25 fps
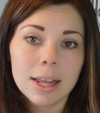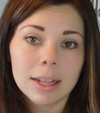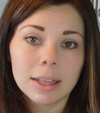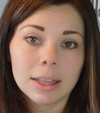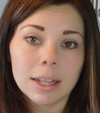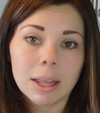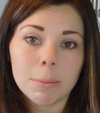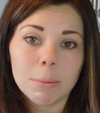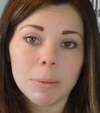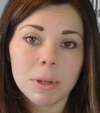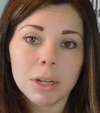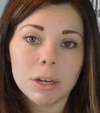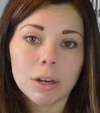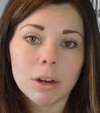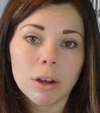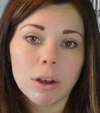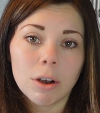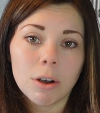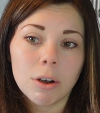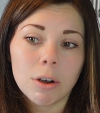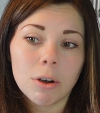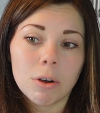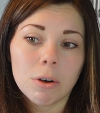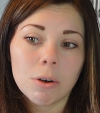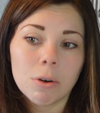Let me
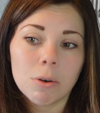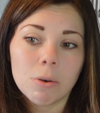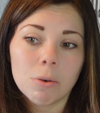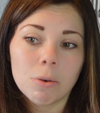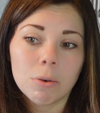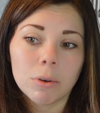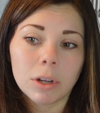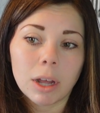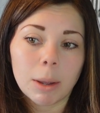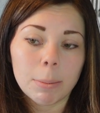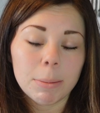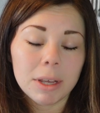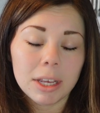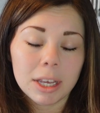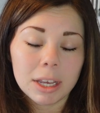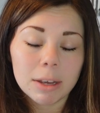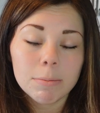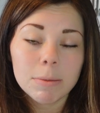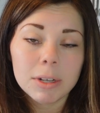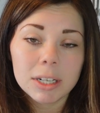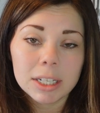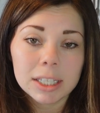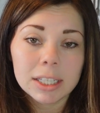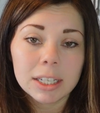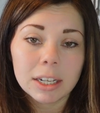know. I mean, give
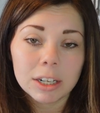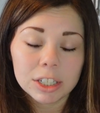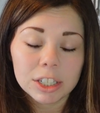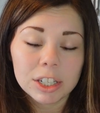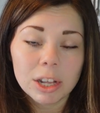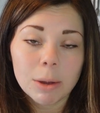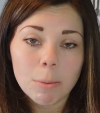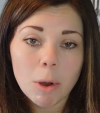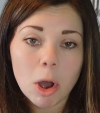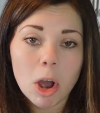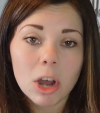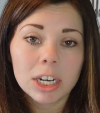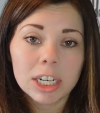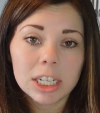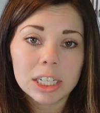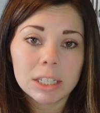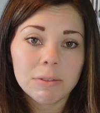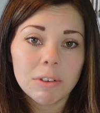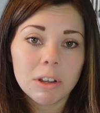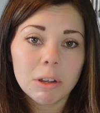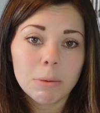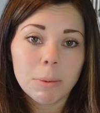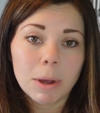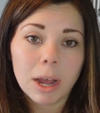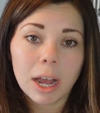me uh, some honest
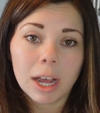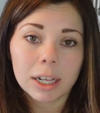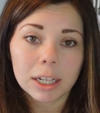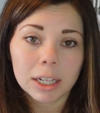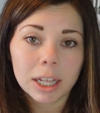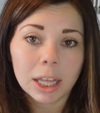feedback.